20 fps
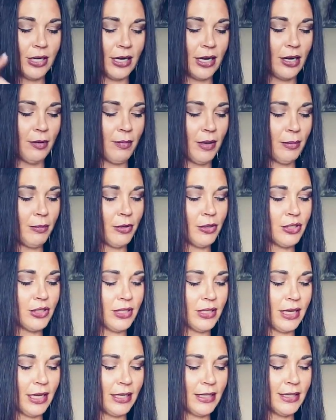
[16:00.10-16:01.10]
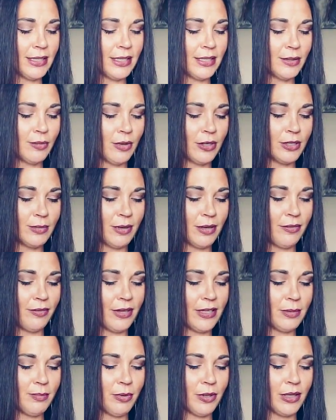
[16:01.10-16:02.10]
check out my merchandise as well as my
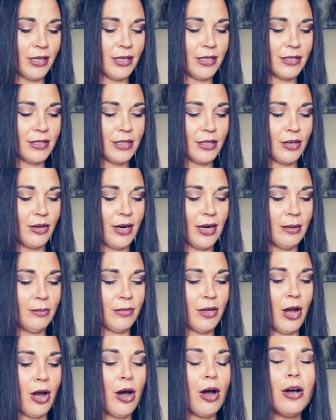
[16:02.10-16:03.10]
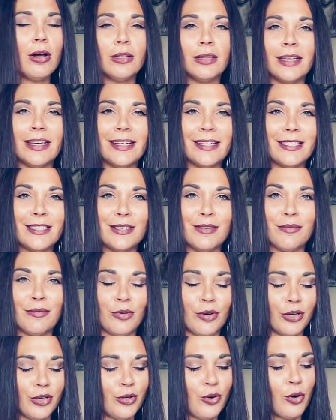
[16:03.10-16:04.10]
Facebook and Instagram, all linked
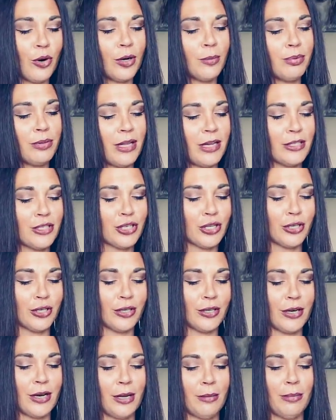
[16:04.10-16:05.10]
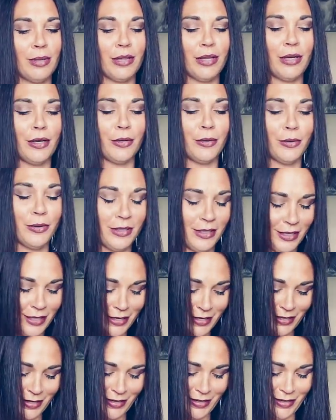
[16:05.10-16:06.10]
for your pleasure below.
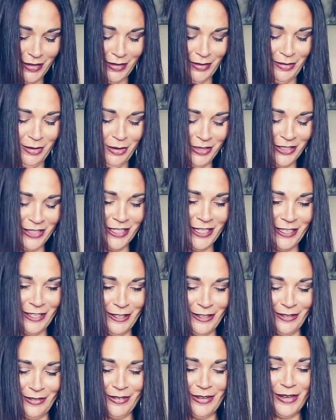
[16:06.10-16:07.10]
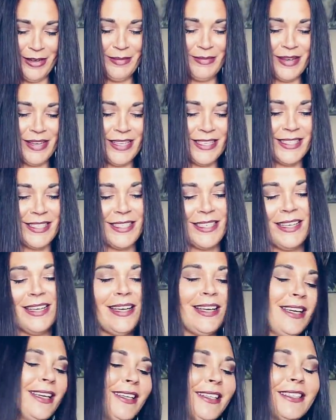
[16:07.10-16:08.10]
Uh, wishing you the very best
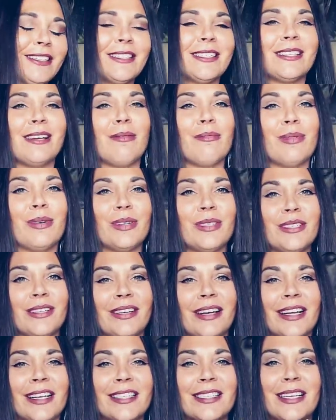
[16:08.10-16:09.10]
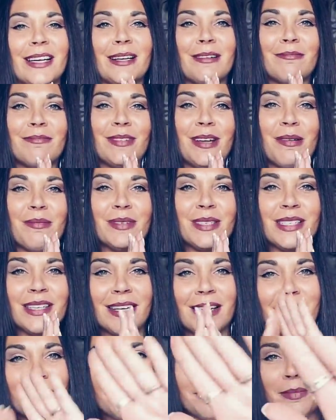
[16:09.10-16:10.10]
in December. Till next time,
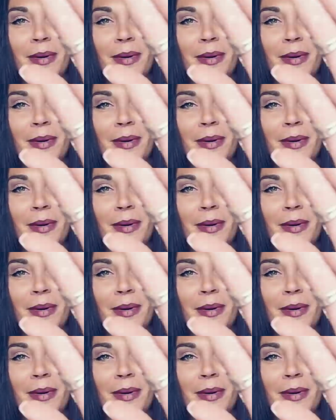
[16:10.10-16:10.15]
namaste.